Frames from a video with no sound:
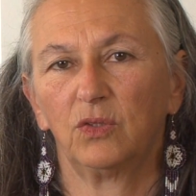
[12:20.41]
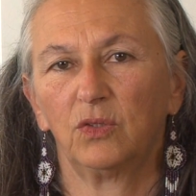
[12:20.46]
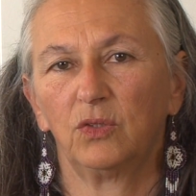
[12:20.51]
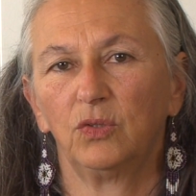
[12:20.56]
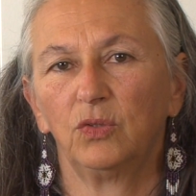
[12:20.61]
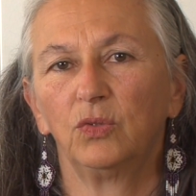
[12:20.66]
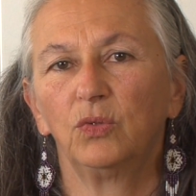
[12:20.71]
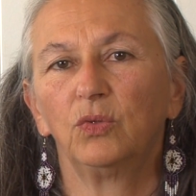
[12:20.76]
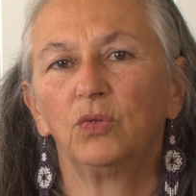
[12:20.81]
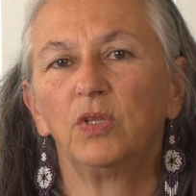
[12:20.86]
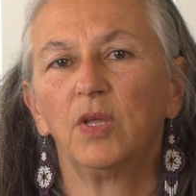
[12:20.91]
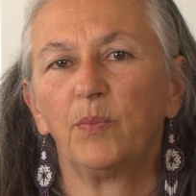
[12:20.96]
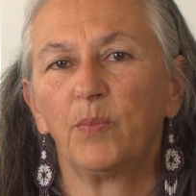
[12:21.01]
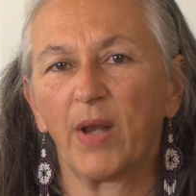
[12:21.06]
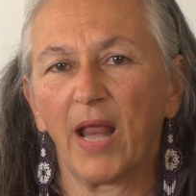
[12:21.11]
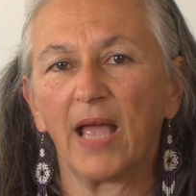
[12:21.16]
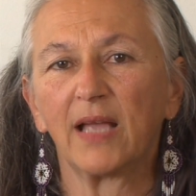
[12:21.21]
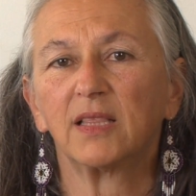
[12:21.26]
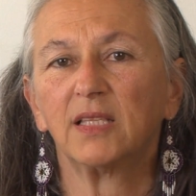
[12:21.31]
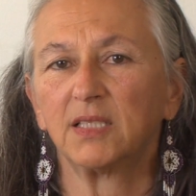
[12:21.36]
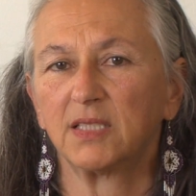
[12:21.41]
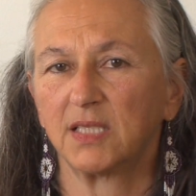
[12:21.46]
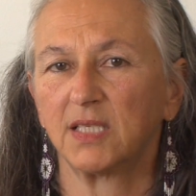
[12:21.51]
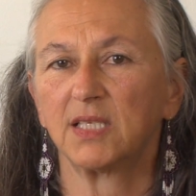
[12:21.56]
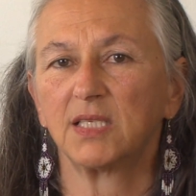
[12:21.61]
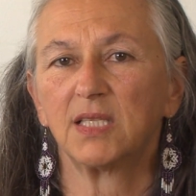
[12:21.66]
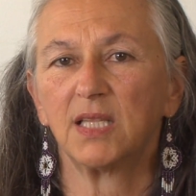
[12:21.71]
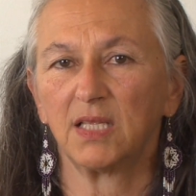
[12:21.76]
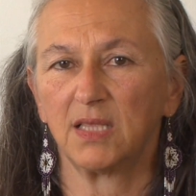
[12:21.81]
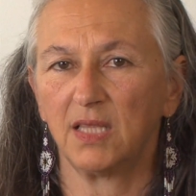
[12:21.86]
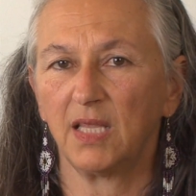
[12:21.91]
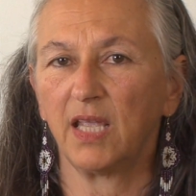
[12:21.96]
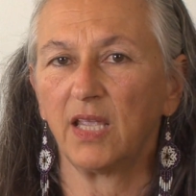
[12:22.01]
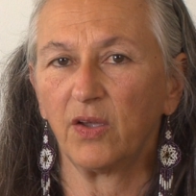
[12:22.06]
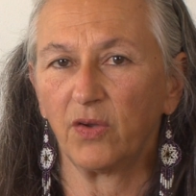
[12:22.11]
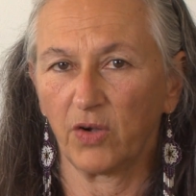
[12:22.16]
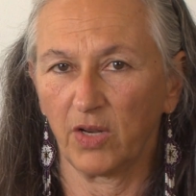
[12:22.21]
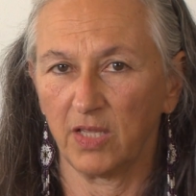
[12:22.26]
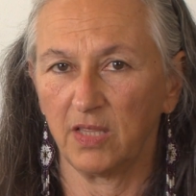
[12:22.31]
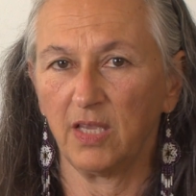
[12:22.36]
to the practices that
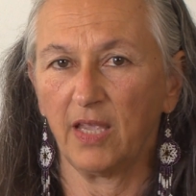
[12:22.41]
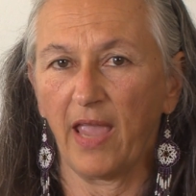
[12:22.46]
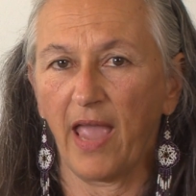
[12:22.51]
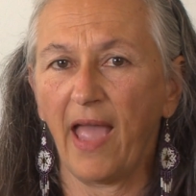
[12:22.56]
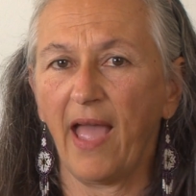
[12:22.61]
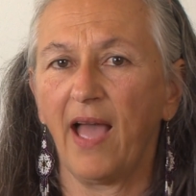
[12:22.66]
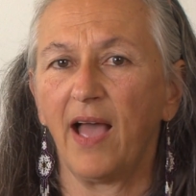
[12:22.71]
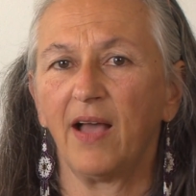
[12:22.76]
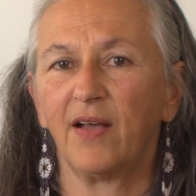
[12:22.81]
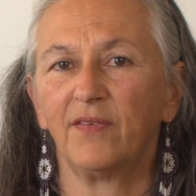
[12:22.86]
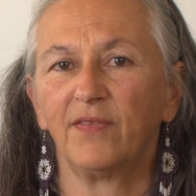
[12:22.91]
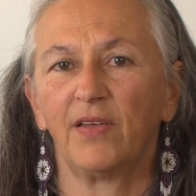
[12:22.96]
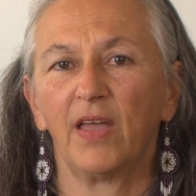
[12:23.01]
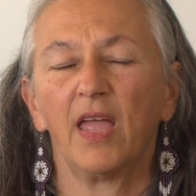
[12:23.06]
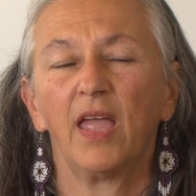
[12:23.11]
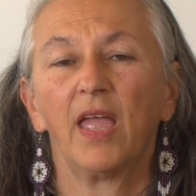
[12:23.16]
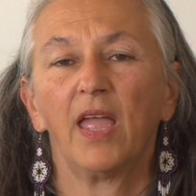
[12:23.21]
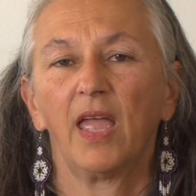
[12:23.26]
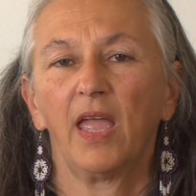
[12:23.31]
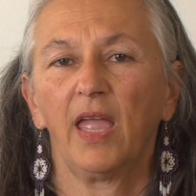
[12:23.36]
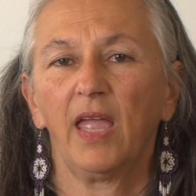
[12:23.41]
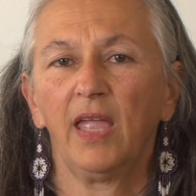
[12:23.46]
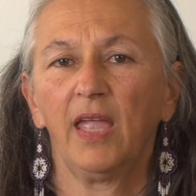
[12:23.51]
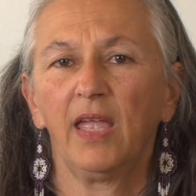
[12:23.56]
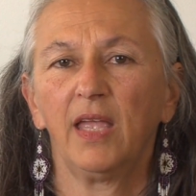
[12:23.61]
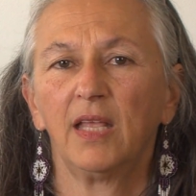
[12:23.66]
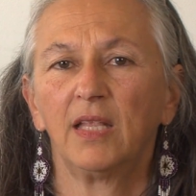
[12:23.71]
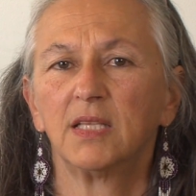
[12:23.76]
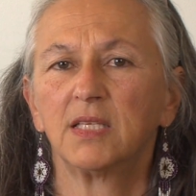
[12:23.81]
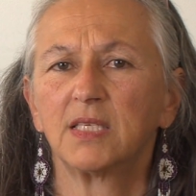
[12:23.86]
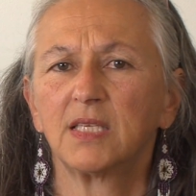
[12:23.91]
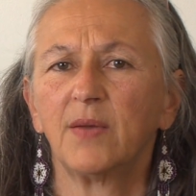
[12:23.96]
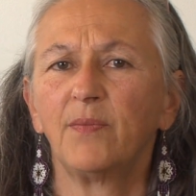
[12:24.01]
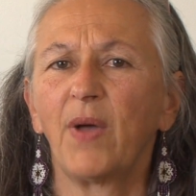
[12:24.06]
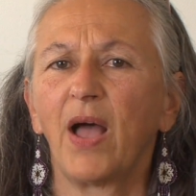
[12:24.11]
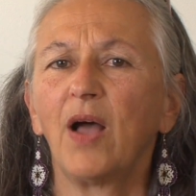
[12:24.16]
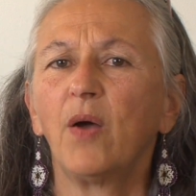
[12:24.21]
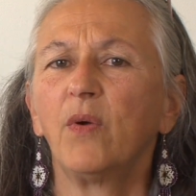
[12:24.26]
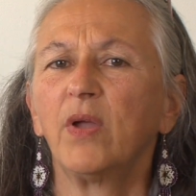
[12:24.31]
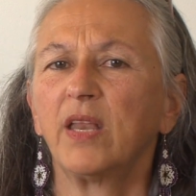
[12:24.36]
they already have, and
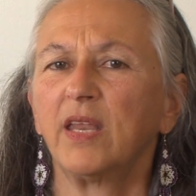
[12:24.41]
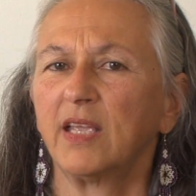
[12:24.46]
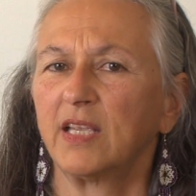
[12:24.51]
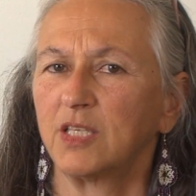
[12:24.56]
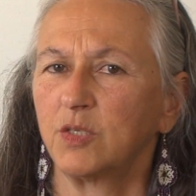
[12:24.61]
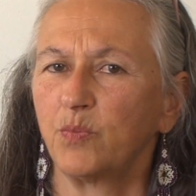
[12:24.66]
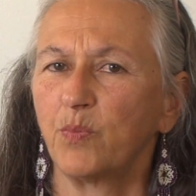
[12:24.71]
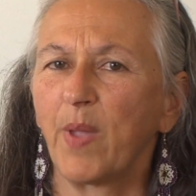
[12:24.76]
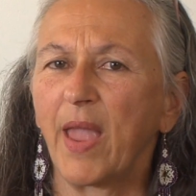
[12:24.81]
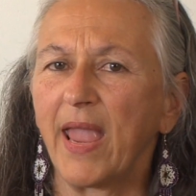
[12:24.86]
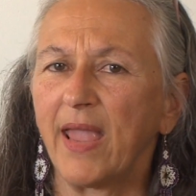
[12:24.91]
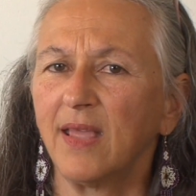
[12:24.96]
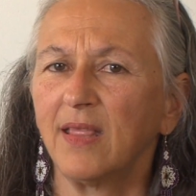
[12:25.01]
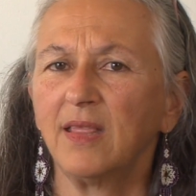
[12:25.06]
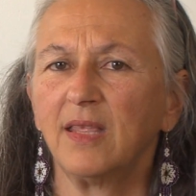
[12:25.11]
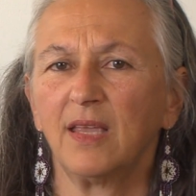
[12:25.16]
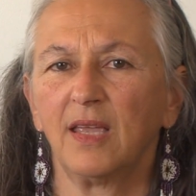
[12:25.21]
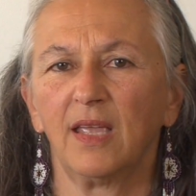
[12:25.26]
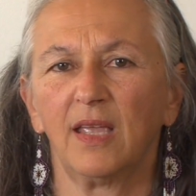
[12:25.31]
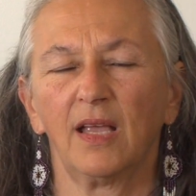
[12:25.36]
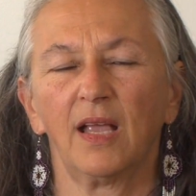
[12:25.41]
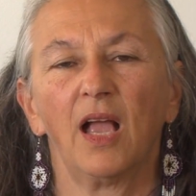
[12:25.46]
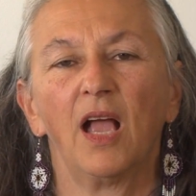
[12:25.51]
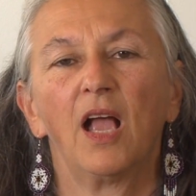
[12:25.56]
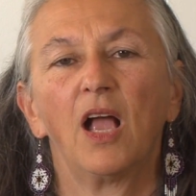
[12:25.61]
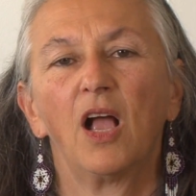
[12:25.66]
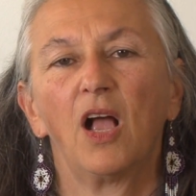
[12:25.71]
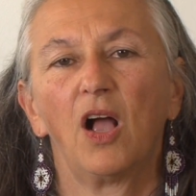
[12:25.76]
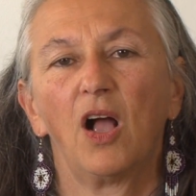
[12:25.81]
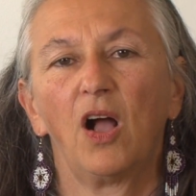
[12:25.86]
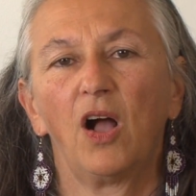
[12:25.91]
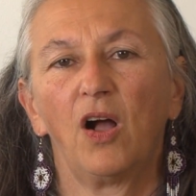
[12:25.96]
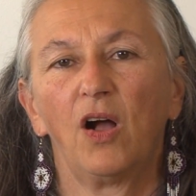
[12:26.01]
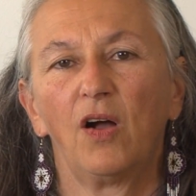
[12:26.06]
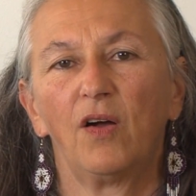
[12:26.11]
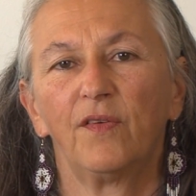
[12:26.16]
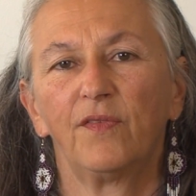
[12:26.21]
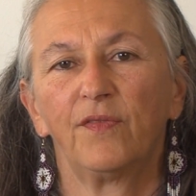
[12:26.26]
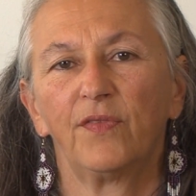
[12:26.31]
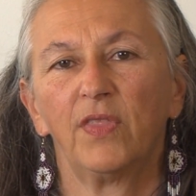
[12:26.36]
somehow an expanding
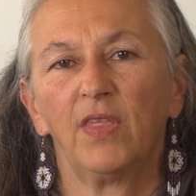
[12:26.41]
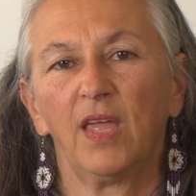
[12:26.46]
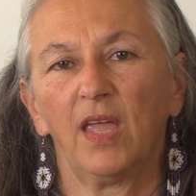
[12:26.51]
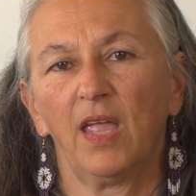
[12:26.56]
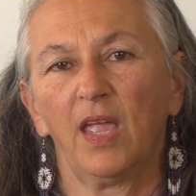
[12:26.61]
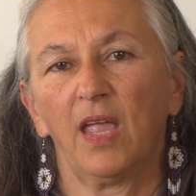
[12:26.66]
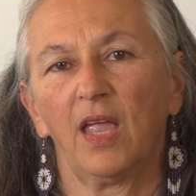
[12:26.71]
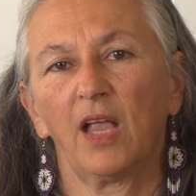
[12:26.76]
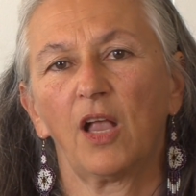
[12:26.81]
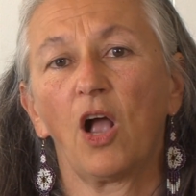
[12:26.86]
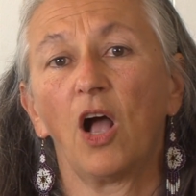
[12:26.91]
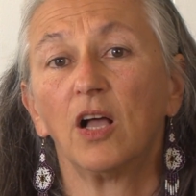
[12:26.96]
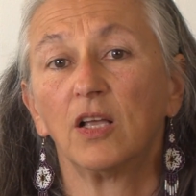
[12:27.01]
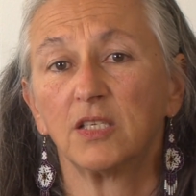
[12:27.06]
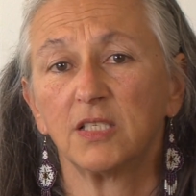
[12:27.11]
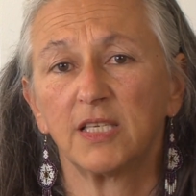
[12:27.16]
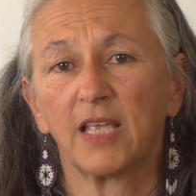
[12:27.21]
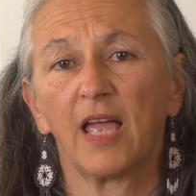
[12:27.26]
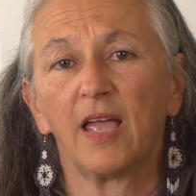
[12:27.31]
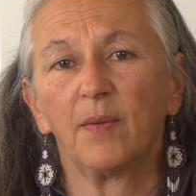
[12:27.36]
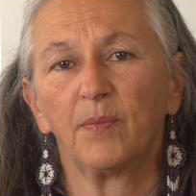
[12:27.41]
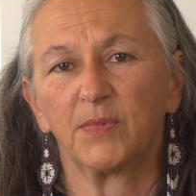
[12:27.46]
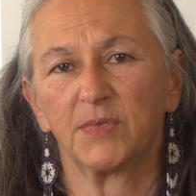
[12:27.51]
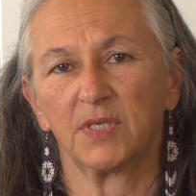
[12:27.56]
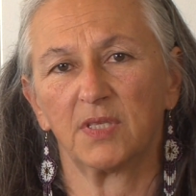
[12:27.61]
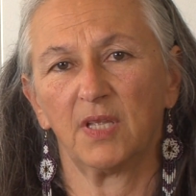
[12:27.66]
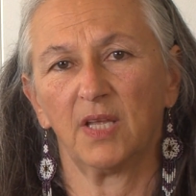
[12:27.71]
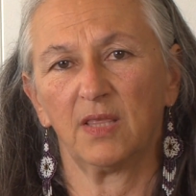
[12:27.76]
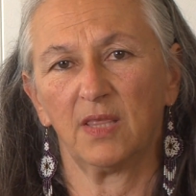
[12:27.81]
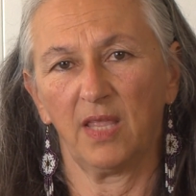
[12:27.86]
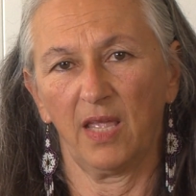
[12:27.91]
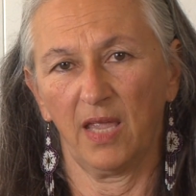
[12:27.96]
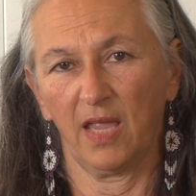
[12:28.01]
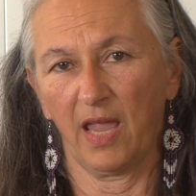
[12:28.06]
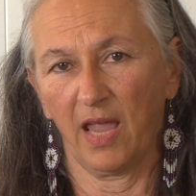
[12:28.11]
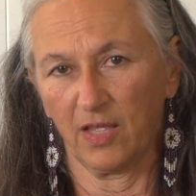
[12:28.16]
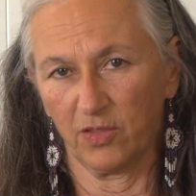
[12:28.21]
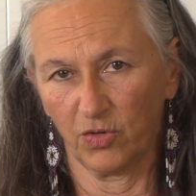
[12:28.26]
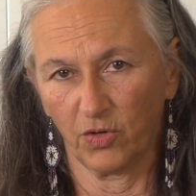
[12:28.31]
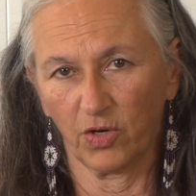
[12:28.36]
of the concepts that they
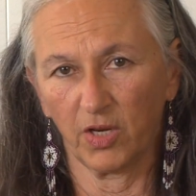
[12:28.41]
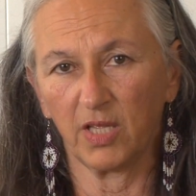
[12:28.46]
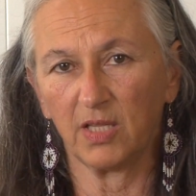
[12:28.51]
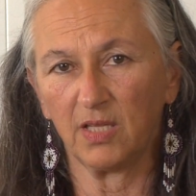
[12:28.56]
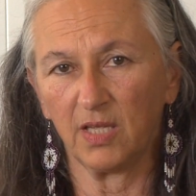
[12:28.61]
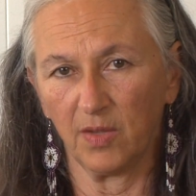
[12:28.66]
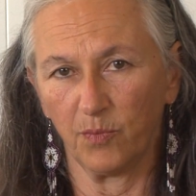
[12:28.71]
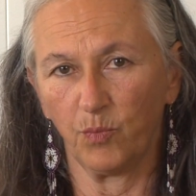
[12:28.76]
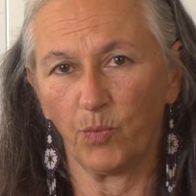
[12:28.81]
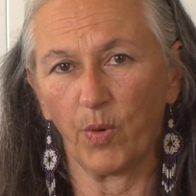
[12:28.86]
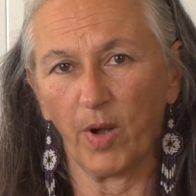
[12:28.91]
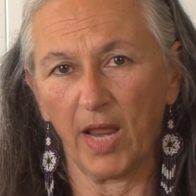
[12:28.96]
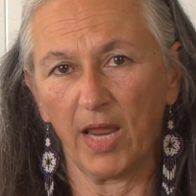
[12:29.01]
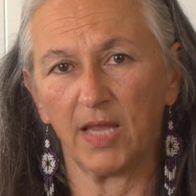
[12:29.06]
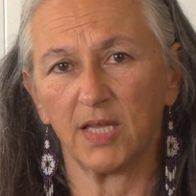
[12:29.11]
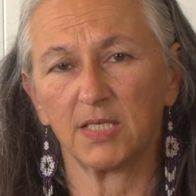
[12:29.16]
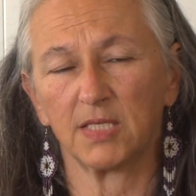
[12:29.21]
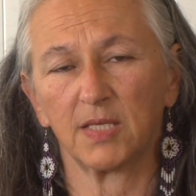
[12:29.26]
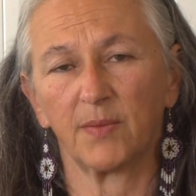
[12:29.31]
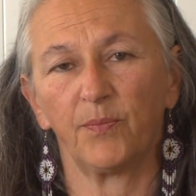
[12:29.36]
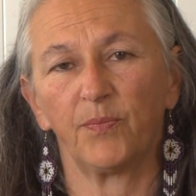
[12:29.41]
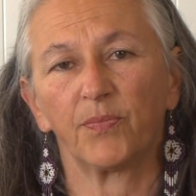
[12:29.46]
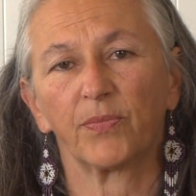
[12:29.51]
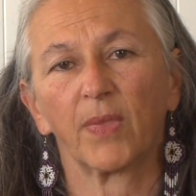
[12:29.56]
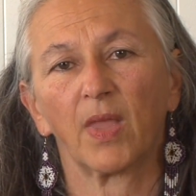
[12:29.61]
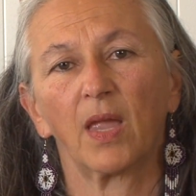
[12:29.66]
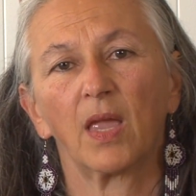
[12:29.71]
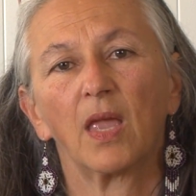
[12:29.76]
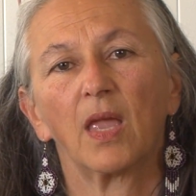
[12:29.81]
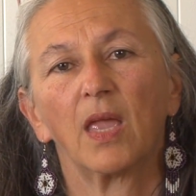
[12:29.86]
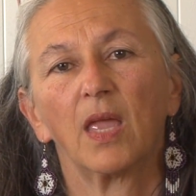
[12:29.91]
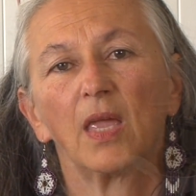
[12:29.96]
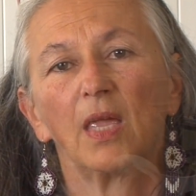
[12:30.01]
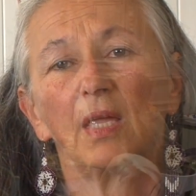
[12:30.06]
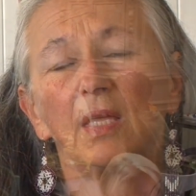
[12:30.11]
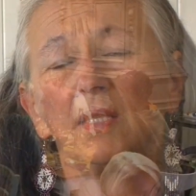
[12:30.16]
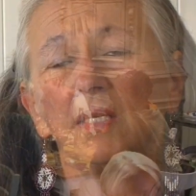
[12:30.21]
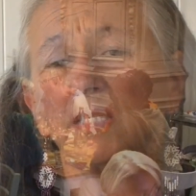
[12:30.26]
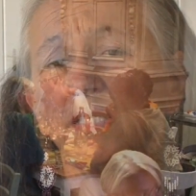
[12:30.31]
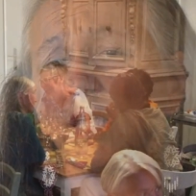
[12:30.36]
had already embraced. In the